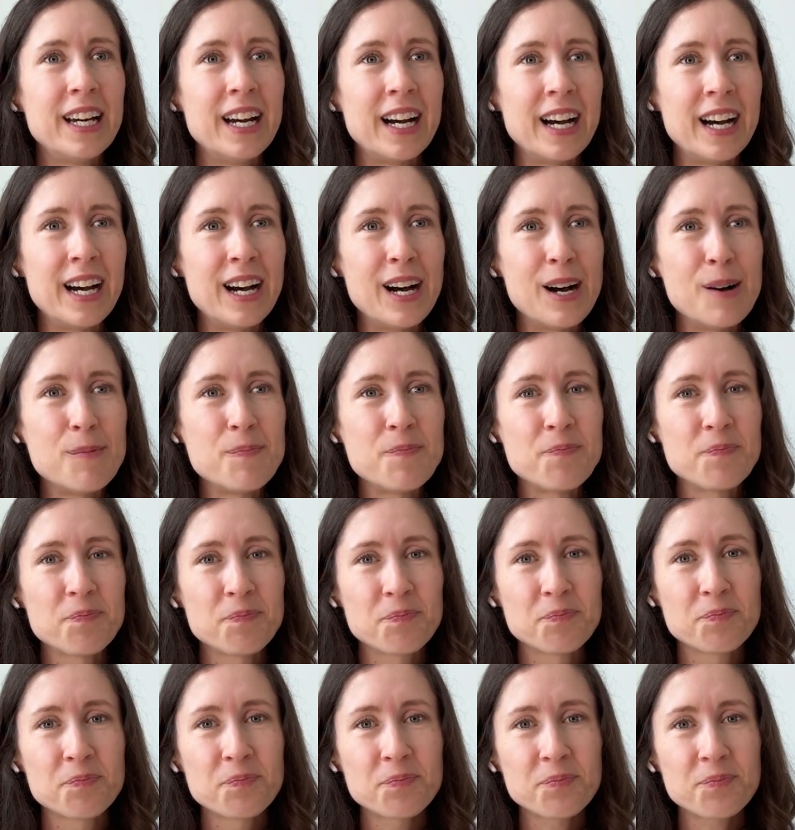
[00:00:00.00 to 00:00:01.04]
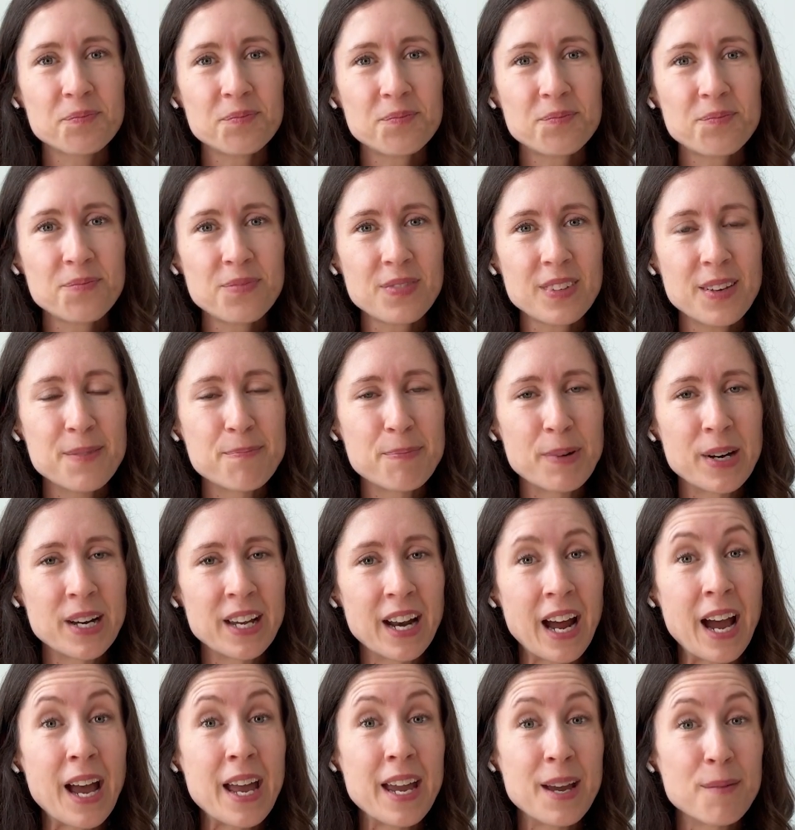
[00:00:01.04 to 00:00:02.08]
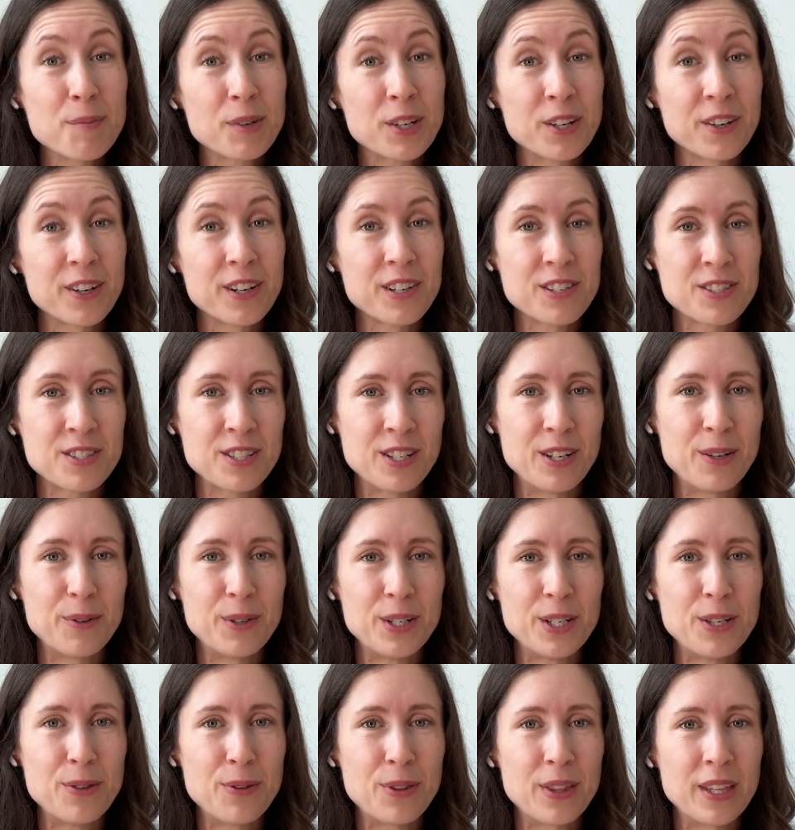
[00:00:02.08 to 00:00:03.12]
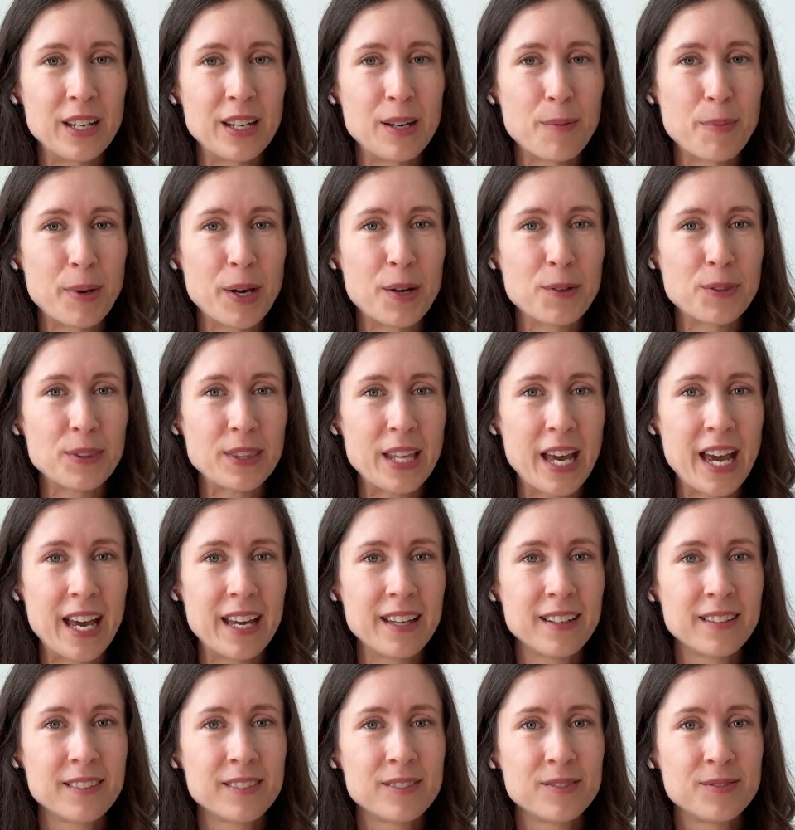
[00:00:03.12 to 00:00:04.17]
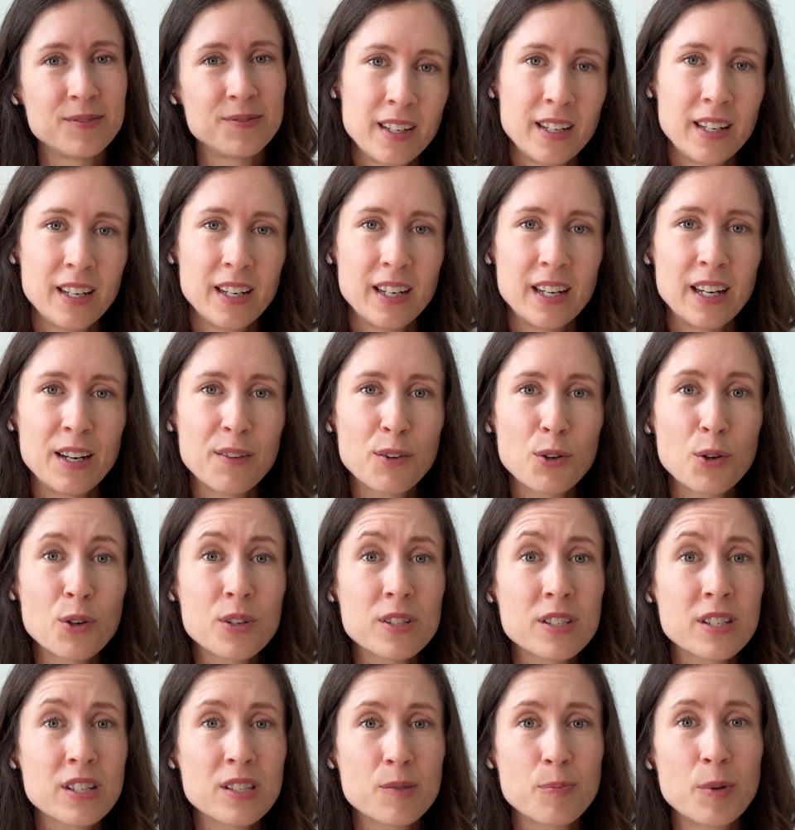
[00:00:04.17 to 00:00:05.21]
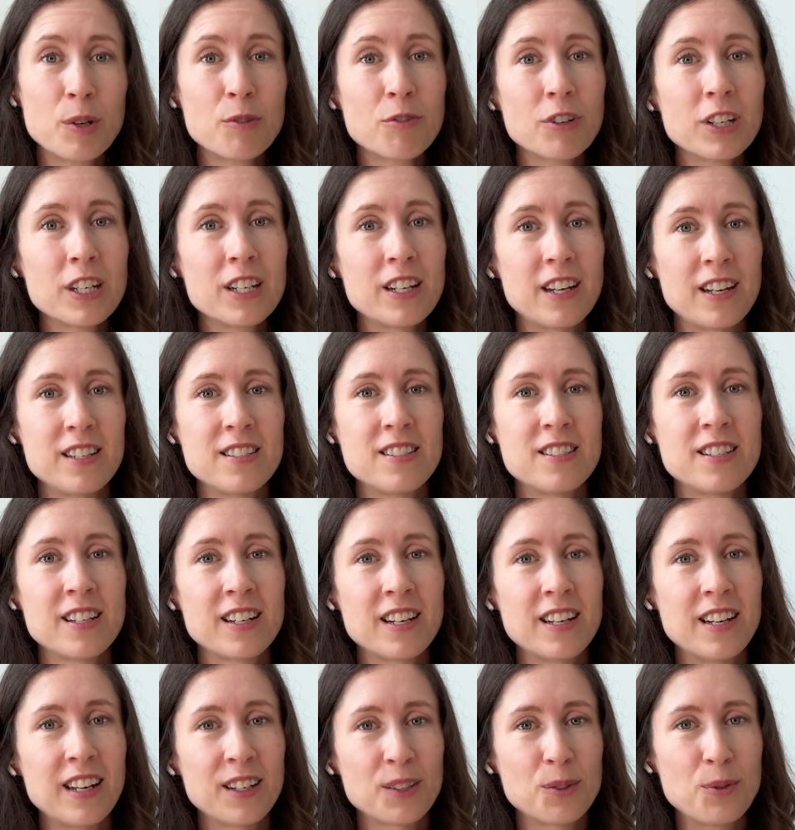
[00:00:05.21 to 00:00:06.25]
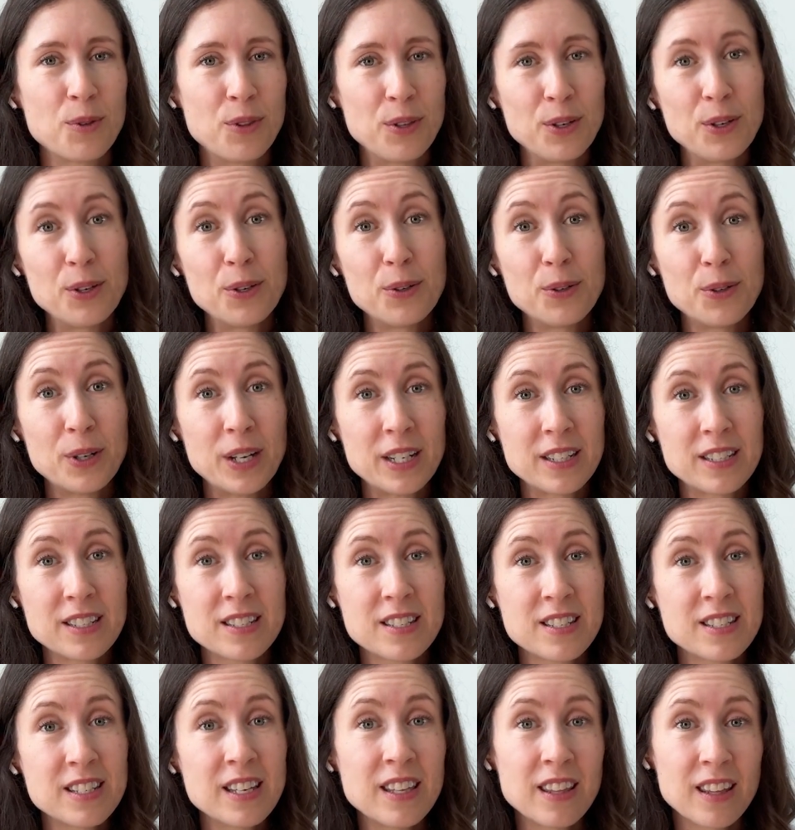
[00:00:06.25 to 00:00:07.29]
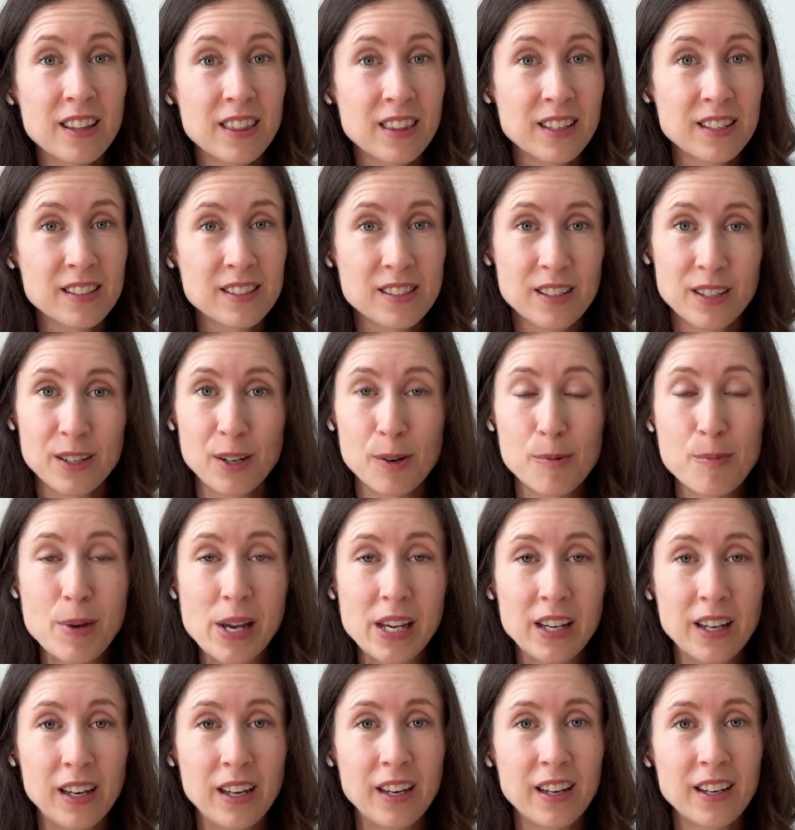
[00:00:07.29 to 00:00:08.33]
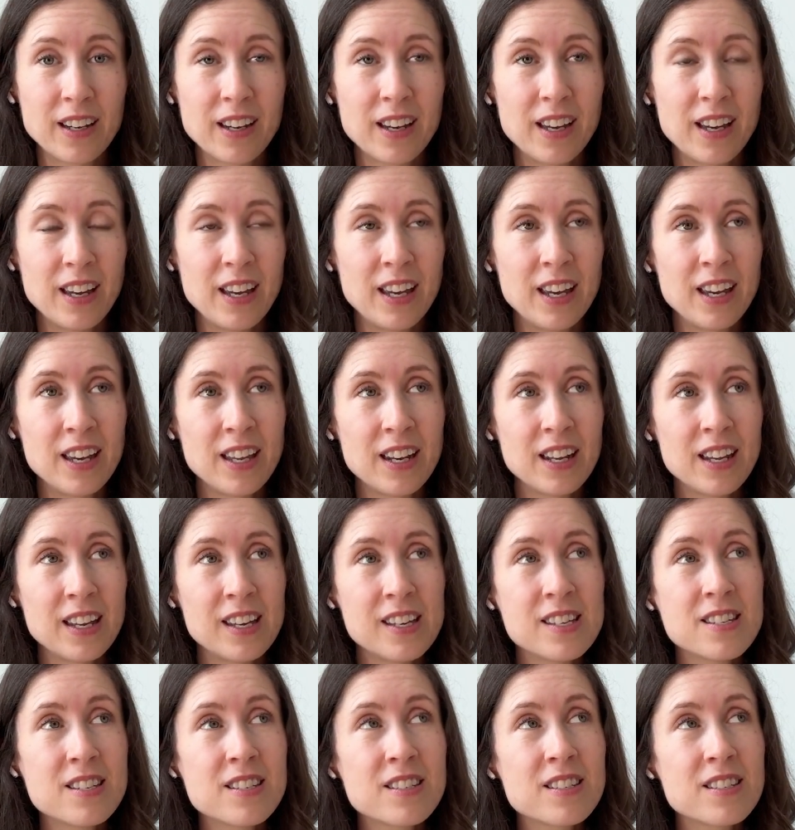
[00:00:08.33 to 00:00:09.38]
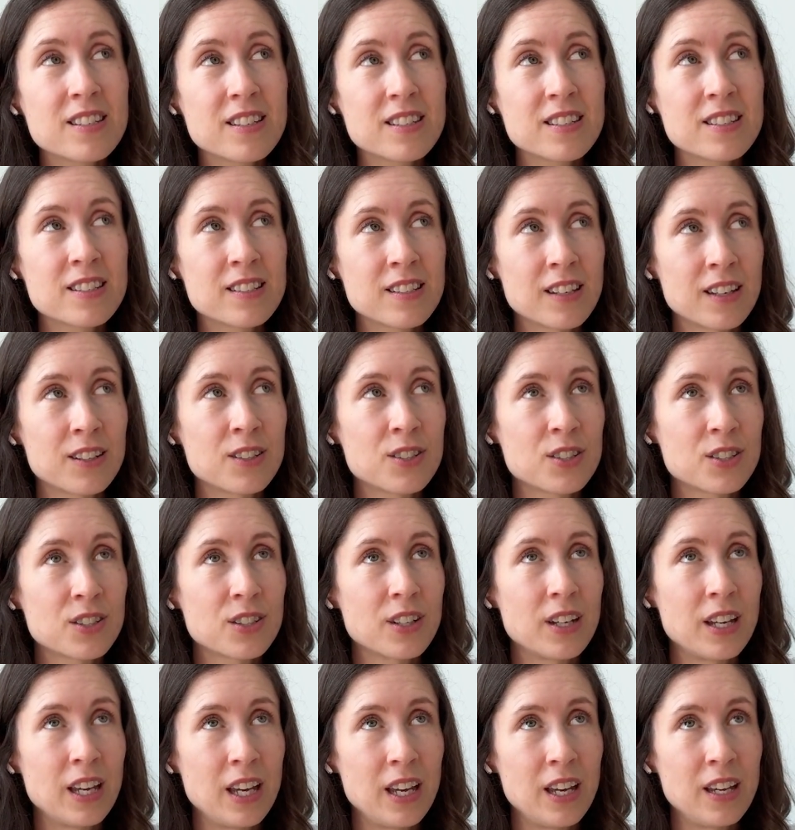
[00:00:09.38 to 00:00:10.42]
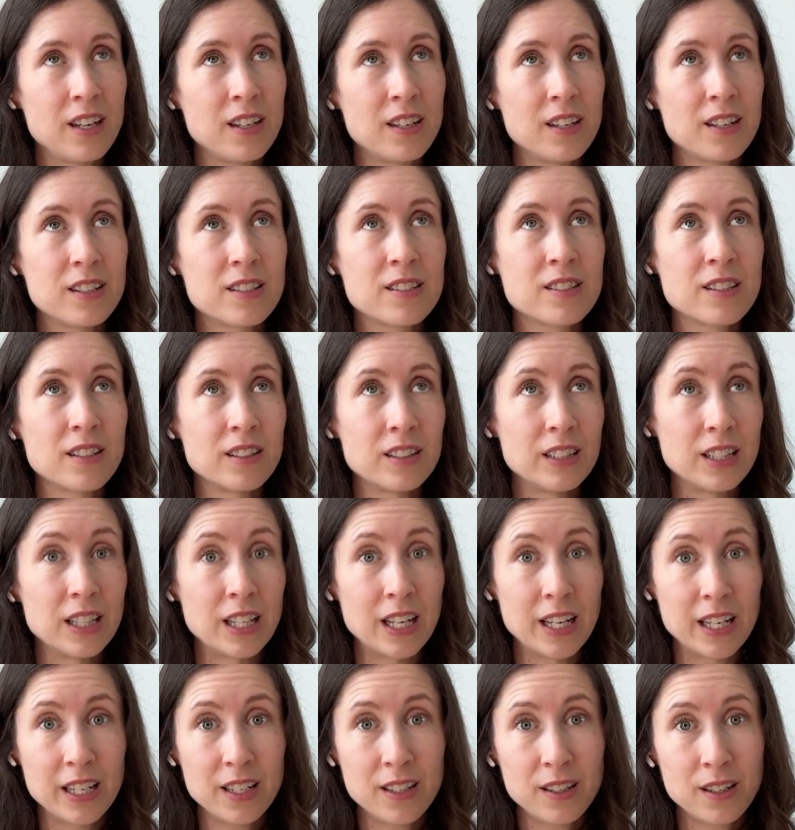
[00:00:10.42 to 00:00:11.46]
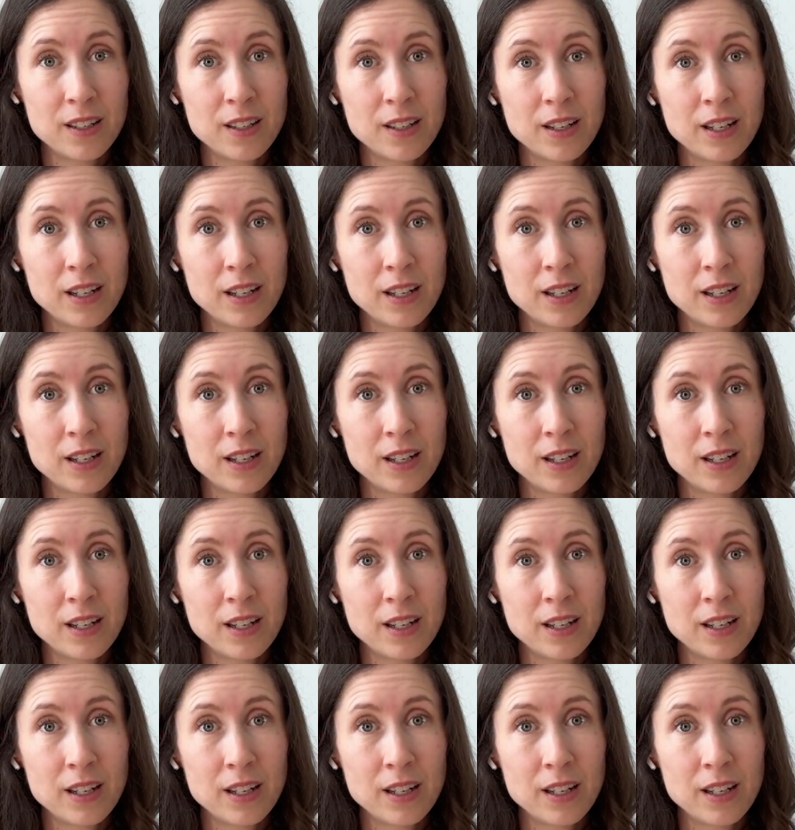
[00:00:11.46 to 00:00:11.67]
But I am curious to know what you think about that. And of course, it's been really nice to connect with you and to see the things that you're making. It is such a delight